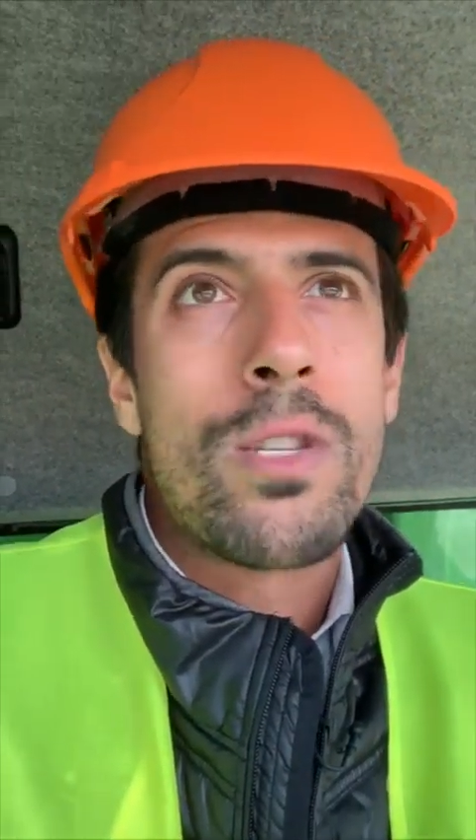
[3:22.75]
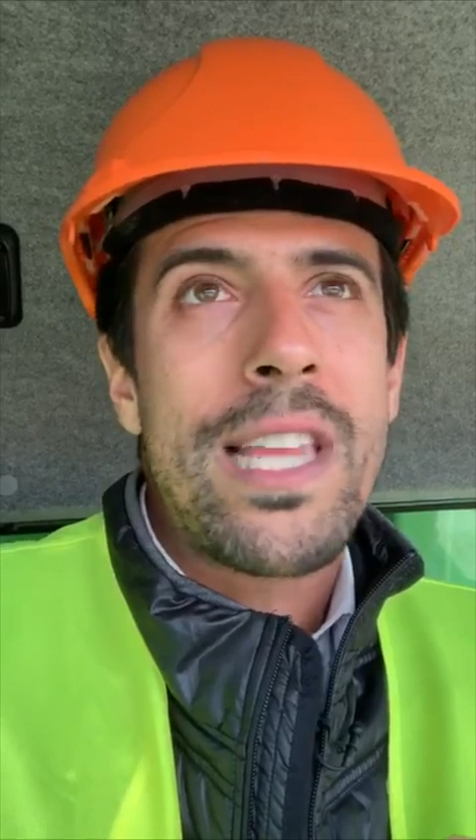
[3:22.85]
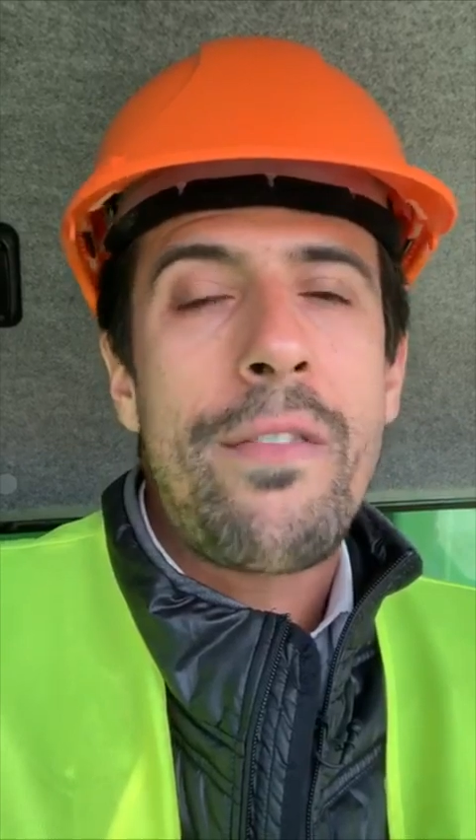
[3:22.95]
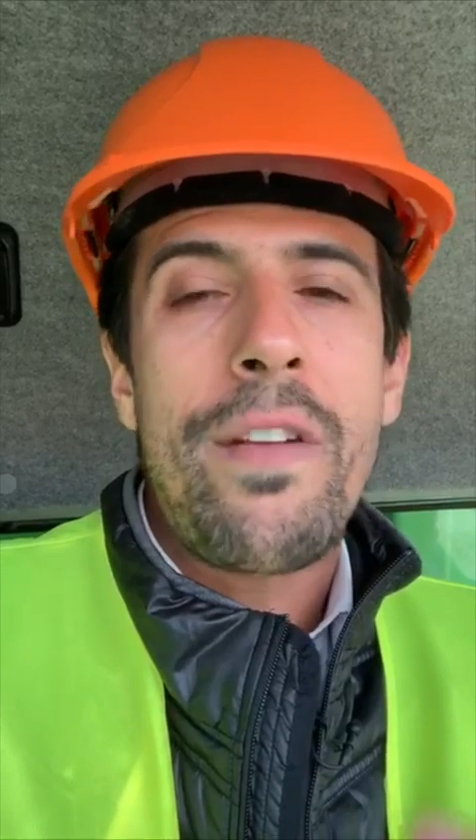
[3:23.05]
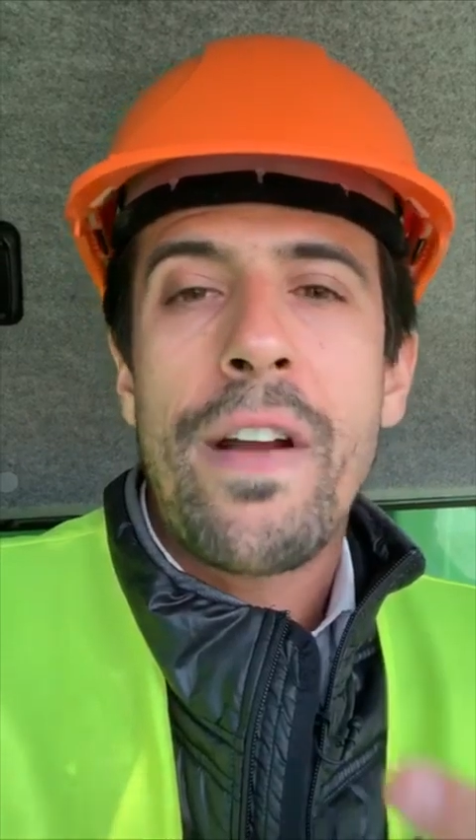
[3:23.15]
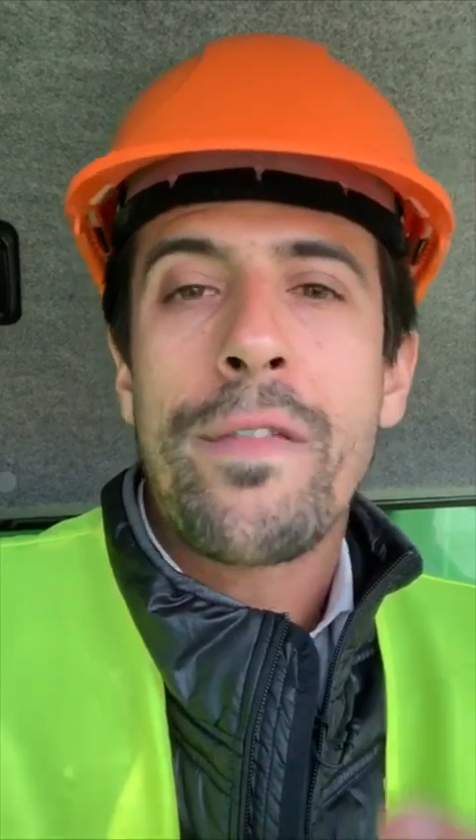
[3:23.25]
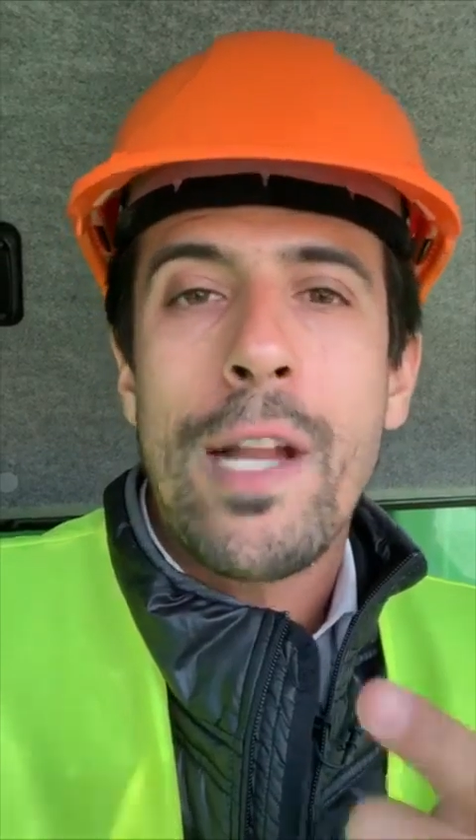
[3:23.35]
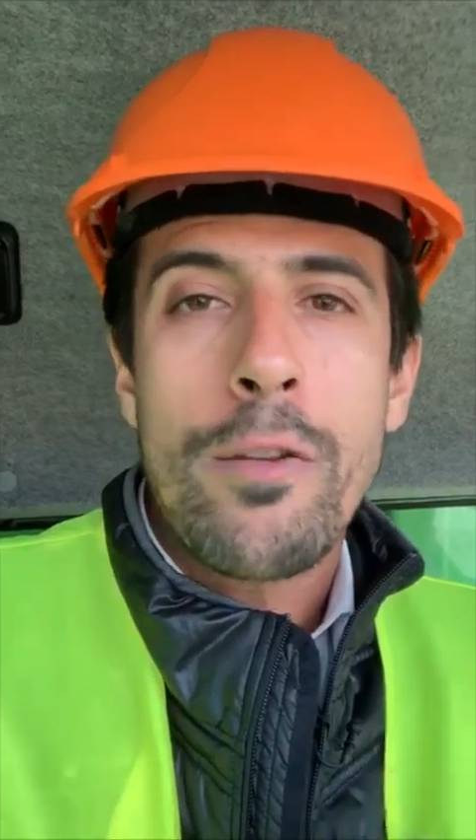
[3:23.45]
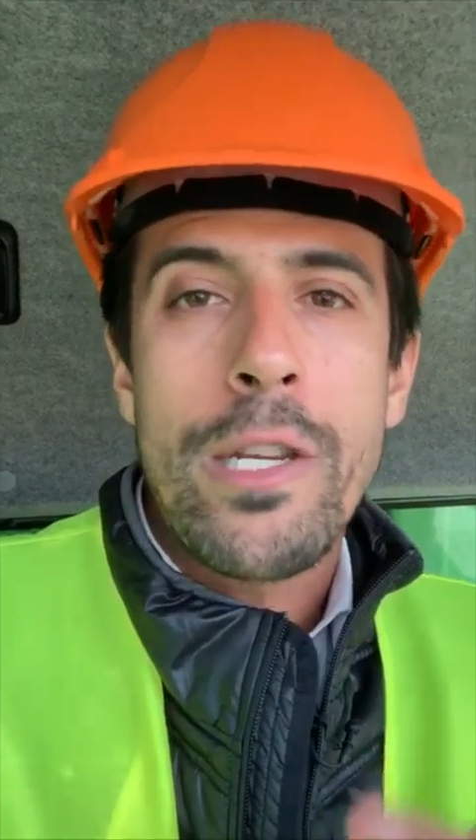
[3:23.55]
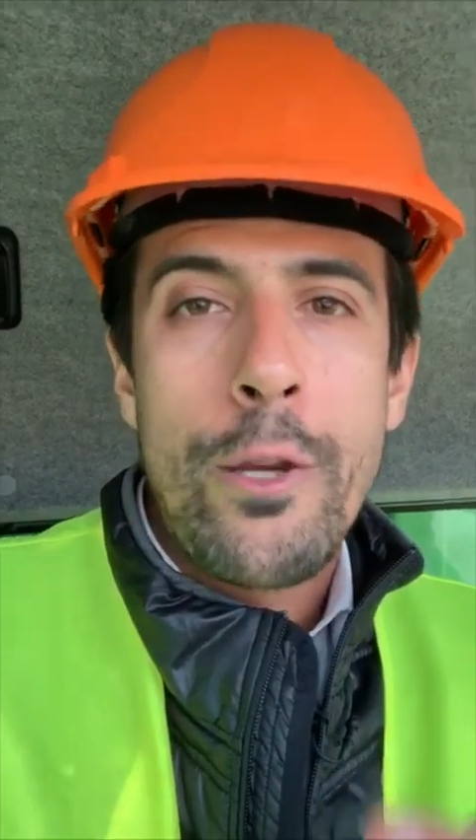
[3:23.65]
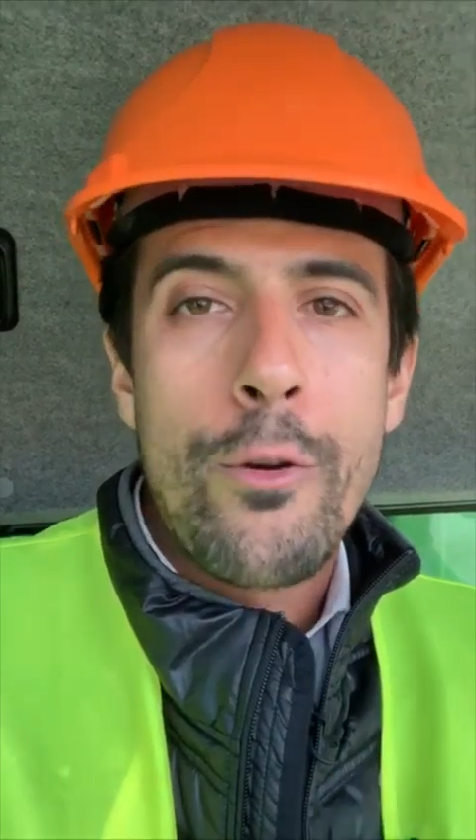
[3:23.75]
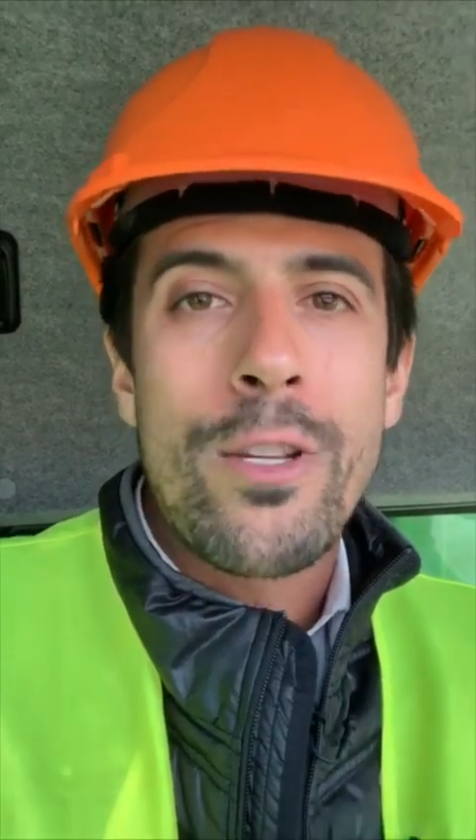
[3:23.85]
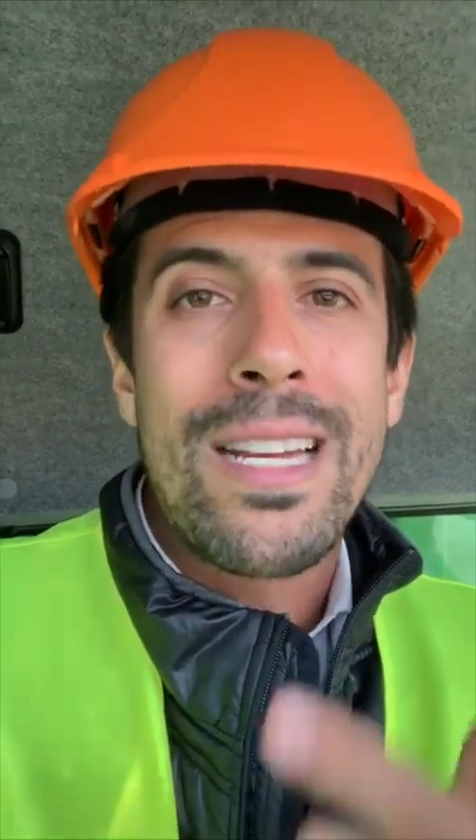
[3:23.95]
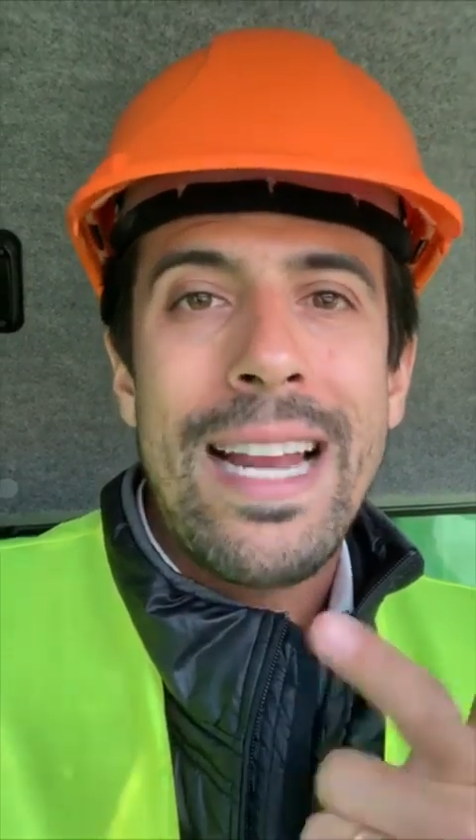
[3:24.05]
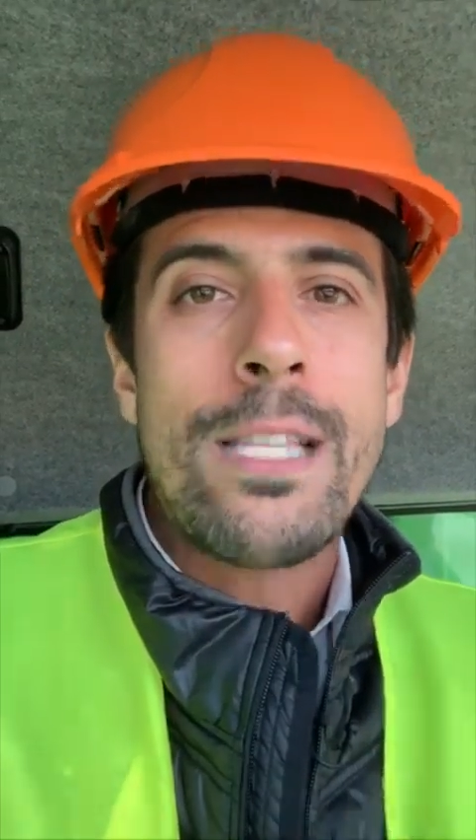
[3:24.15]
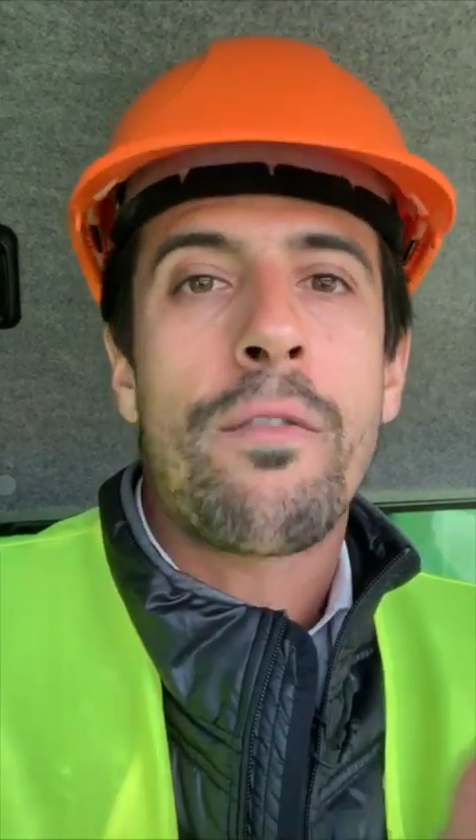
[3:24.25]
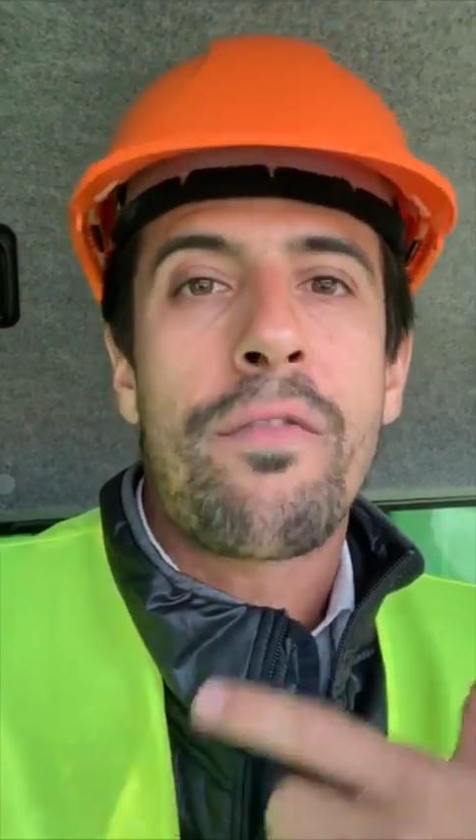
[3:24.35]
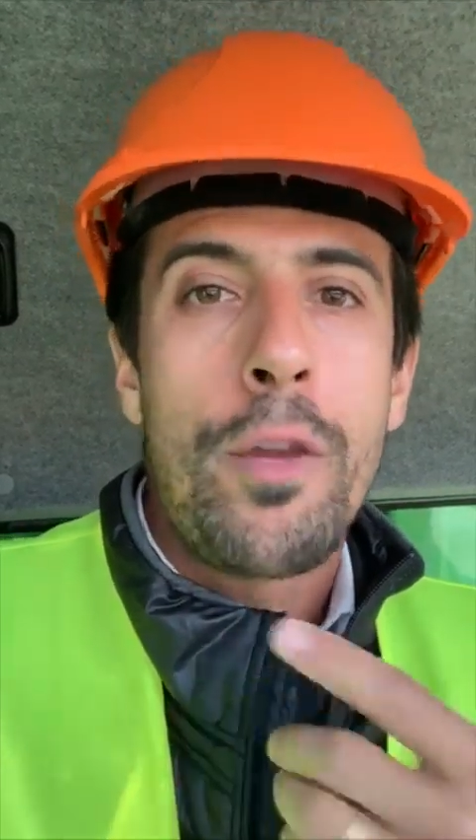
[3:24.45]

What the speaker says: 75,000 euros less of